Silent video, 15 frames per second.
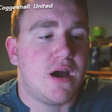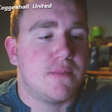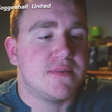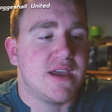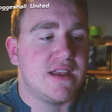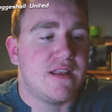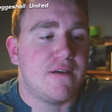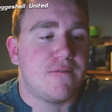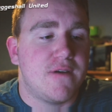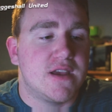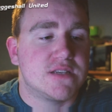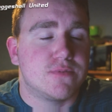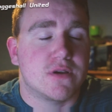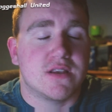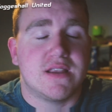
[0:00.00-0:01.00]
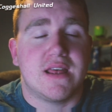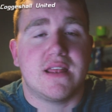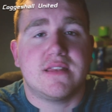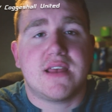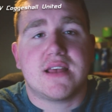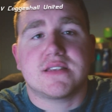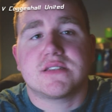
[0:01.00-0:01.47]
update their Facebook,
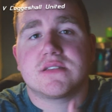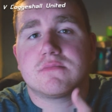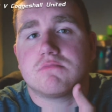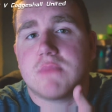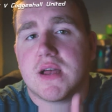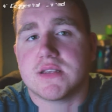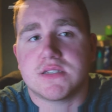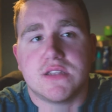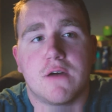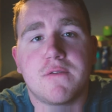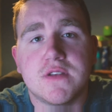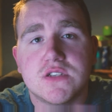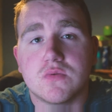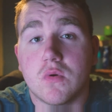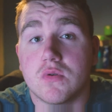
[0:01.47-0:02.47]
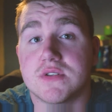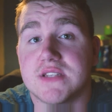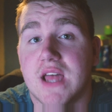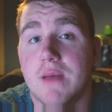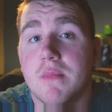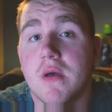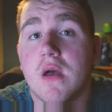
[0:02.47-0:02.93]
and that's nothing towards
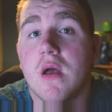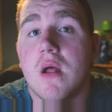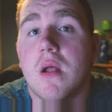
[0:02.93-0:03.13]
them.